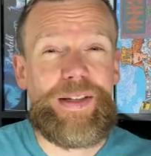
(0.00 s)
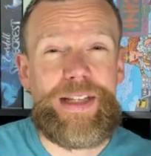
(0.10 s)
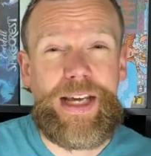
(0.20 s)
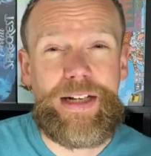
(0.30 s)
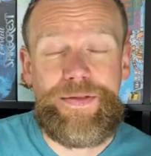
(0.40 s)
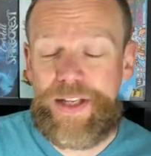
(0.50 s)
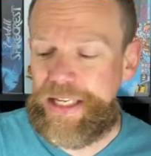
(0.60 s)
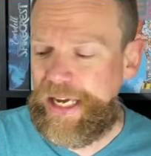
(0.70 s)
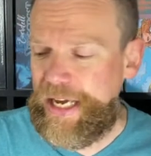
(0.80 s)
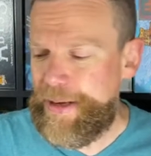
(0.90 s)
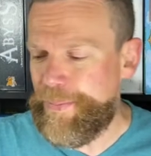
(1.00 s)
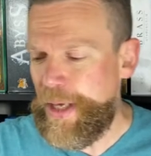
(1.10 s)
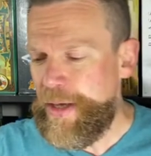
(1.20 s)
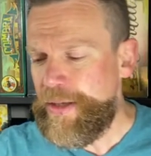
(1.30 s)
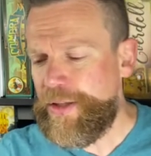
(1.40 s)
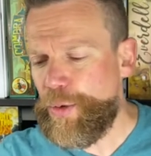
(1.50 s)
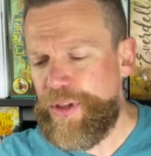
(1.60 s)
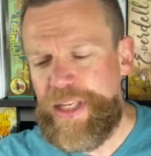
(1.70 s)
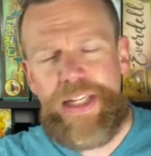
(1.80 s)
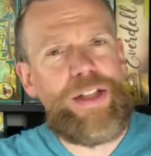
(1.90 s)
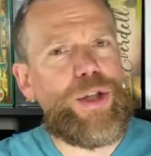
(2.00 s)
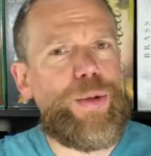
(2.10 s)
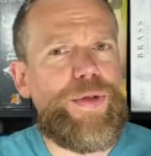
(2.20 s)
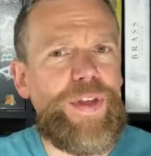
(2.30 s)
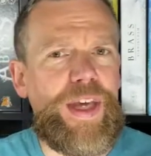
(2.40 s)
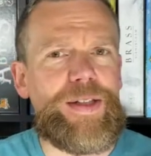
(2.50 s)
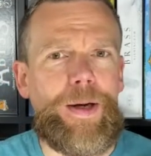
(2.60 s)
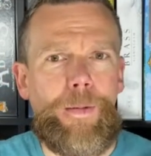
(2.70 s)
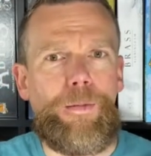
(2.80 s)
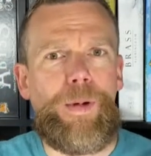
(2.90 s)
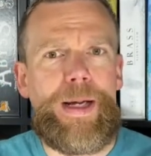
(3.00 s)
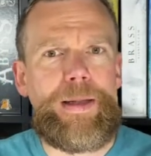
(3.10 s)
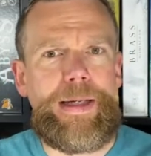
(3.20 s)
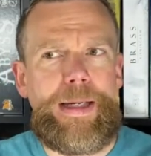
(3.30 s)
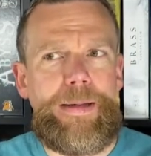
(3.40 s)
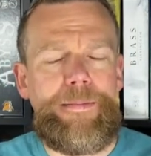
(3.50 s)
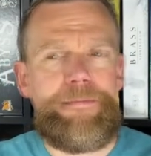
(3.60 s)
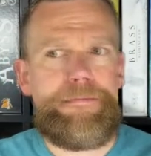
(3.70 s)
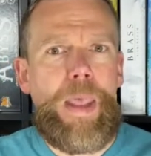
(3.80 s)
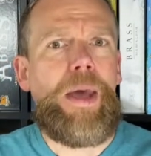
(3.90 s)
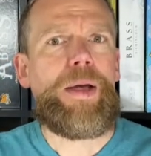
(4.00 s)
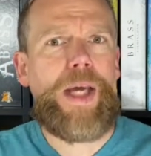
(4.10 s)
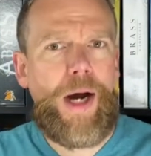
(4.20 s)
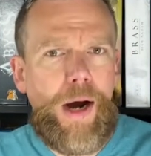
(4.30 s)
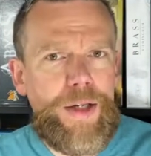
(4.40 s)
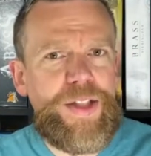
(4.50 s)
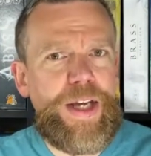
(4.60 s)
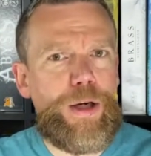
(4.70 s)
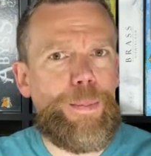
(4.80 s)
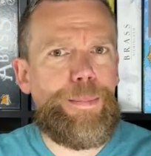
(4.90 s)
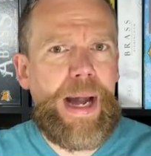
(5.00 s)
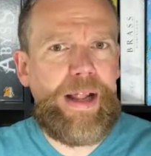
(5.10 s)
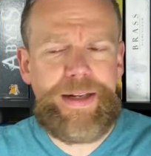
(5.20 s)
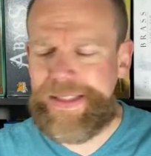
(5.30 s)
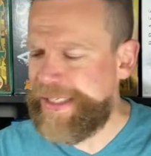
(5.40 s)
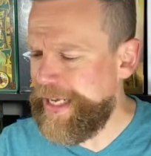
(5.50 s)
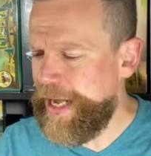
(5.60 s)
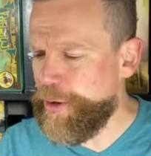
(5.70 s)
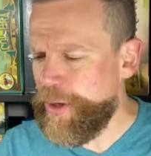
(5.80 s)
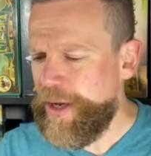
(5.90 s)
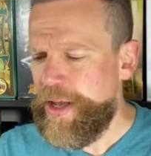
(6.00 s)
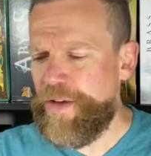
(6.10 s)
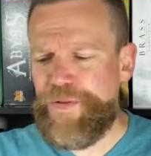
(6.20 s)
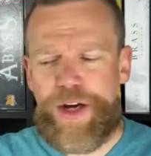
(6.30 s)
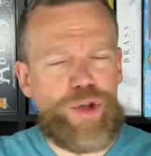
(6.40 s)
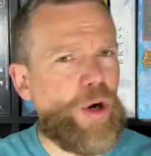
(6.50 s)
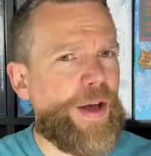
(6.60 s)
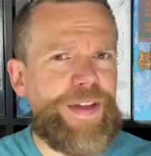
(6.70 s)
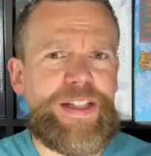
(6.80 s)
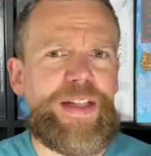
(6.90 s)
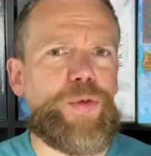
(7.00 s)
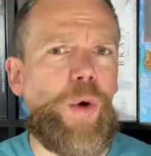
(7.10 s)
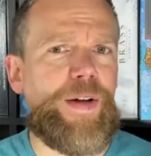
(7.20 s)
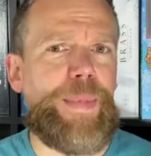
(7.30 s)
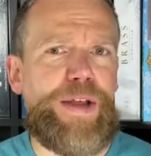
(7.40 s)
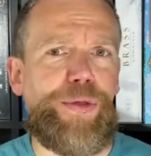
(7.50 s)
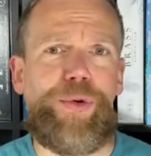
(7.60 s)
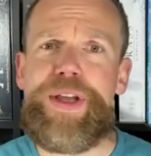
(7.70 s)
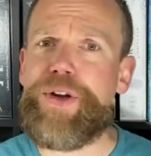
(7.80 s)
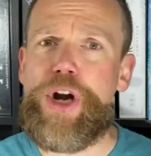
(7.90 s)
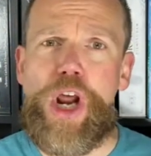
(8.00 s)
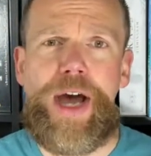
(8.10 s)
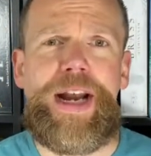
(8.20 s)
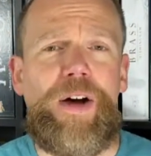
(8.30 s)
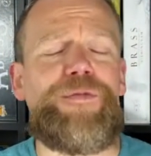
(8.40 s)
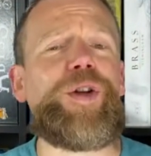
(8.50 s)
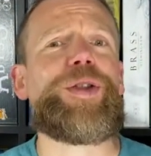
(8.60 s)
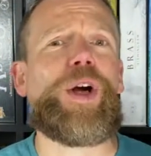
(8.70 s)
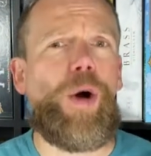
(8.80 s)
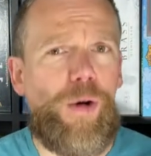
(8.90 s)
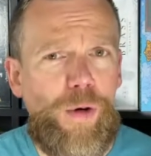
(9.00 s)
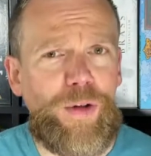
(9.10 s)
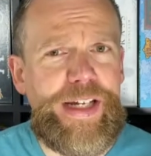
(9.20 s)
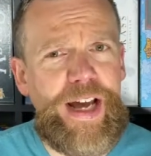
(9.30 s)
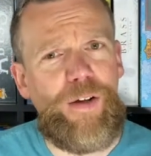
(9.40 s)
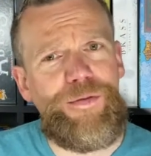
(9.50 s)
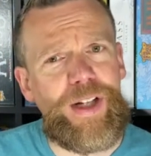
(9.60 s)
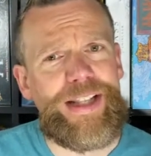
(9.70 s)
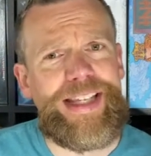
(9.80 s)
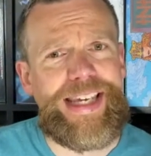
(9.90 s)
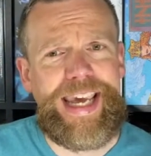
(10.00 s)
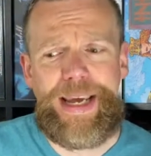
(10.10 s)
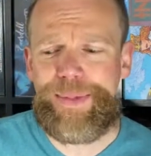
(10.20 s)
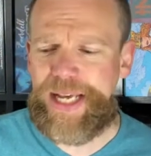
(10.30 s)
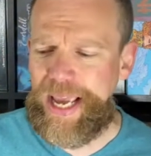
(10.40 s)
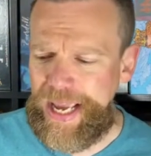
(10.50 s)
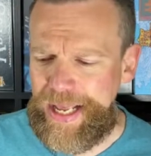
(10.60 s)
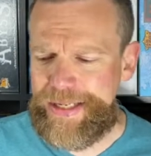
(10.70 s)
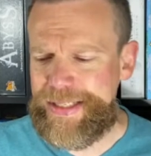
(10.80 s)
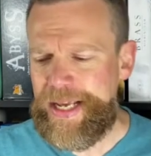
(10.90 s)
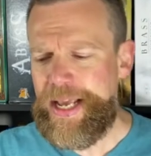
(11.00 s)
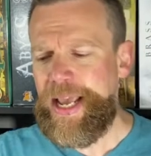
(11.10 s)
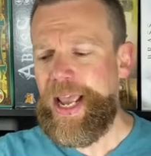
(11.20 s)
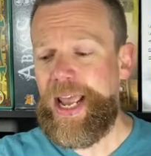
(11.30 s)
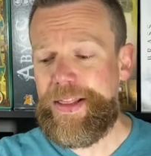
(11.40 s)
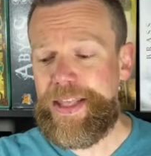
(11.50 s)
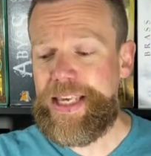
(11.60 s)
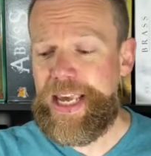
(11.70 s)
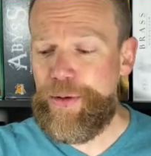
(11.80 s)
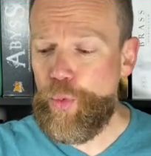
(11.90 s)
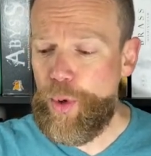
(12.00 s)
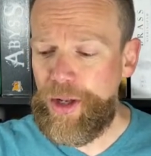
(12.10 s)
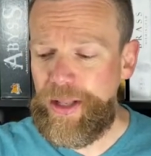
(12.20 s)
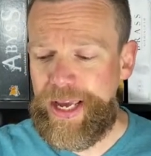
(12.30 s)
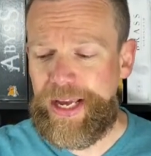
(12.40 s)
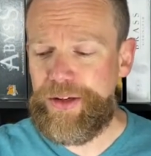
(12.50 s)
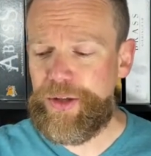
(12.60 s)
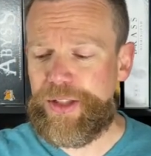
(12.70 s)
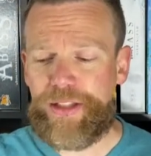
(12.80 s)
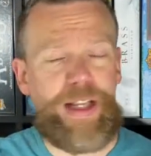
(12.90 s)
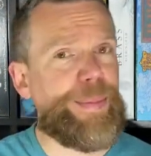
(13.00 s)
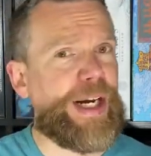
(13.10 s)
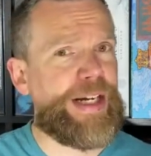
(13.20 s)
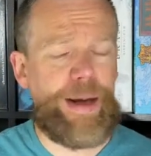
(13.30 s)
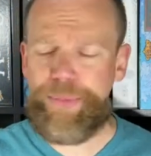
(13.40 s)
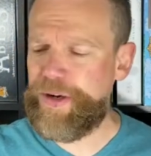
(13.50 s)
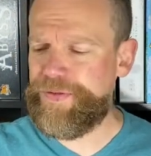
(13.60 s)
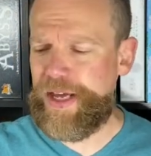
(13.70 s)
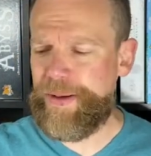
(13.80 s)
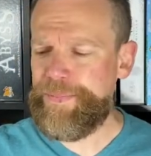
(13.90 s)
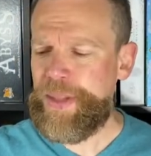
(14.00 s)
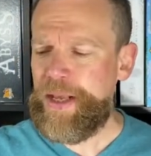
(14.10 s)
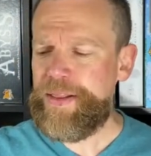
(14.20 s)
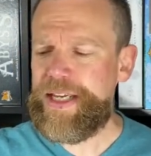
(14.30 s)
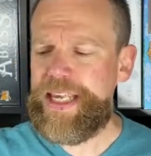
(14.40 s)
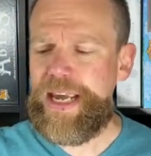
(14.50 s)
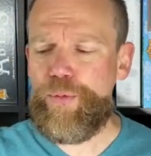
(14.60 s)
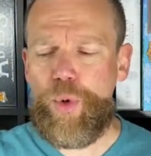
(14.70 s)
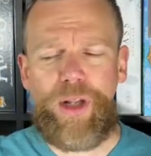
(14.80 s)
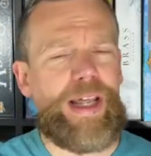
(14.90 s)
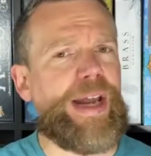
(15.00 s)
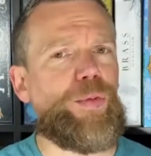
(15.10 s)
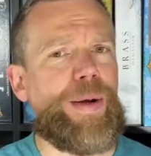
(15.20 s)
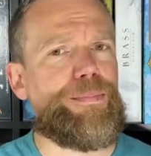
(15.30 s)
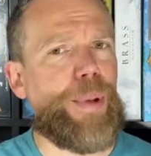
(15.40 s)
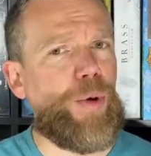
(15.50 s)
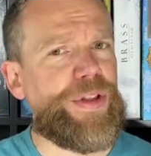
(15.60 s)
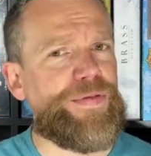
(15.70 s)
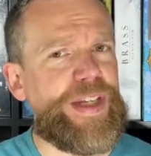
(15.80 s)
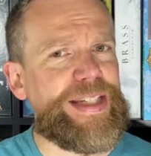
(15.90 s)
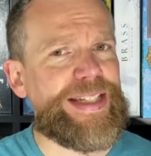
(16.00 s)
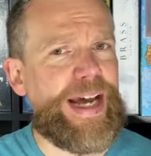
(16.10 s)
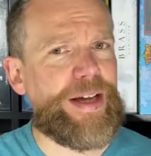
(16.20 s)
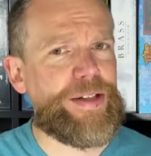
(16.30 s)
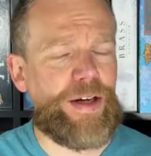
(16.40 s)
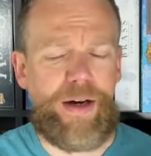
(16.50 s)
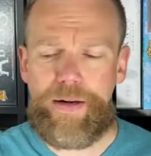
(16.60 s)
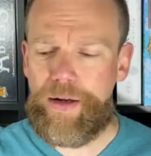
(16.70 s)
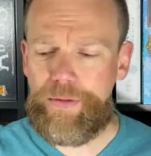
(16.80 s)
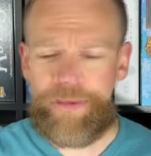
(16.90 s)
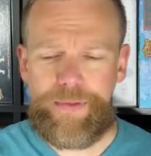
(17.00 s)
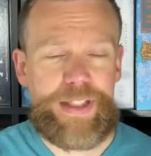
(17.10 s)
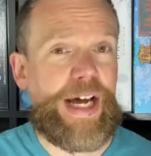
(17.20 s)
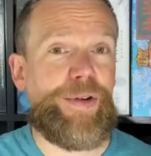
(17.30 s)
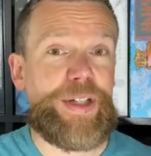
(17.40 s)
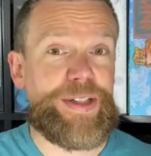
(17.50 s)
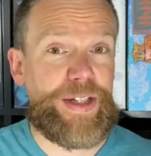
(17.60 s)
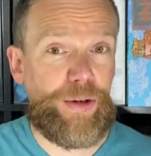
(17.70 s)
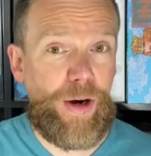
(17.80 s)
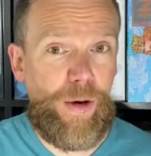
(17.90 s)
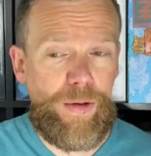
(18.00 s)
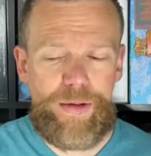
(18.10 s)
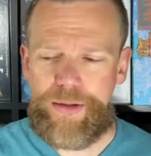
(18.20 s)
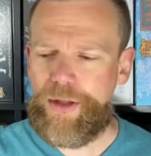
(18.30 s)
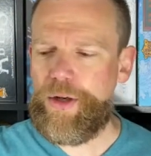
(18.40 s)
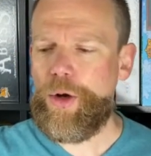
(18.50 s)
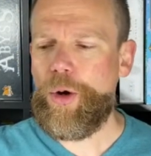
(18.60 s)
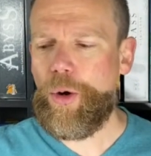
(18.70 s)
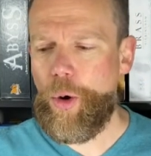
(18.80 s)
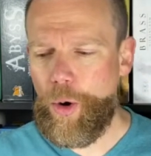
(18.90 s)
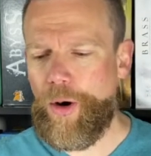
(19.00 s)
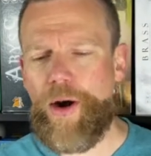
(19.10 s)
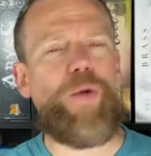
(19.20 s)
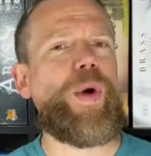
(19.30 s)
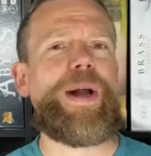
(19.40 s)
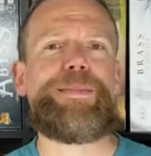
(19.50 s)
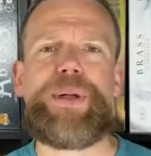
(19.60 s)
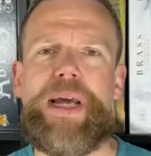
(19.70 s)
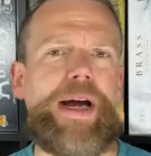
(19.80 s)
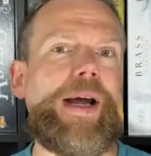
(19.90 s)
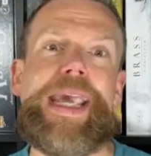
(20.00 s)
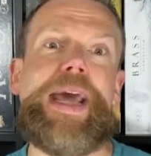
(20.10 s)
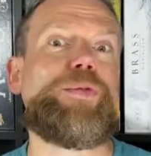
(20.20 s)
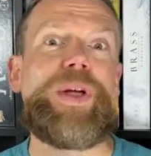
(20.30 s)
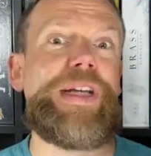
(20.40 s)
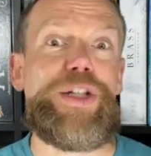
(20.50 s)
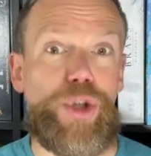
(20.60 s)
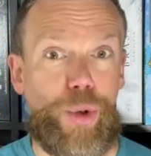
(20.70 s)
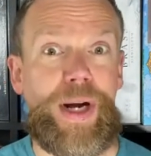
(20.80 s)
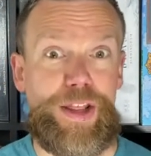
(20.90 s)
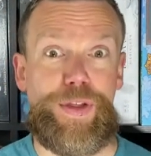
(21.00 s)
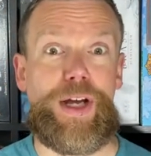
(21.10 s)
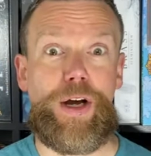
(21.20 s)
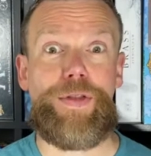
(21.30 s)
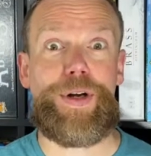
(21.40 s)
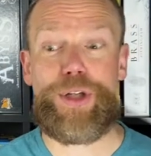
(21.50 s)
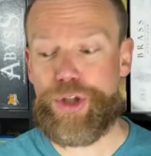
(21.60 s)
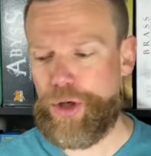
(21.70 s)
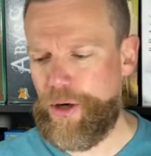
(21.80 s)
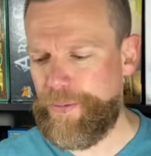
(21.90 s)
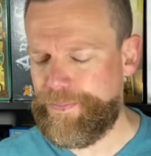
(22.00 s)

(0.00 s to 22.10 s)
the end of the game. So these 2 things are really cards that you're balancing out. If I draw these as one of my 3, they're not helpful. They're only helpful at the game's end. And the game will end. There's a limited number of them. The game will end when both of these stacks are down to 0, or when a player can't really do anything on their turn.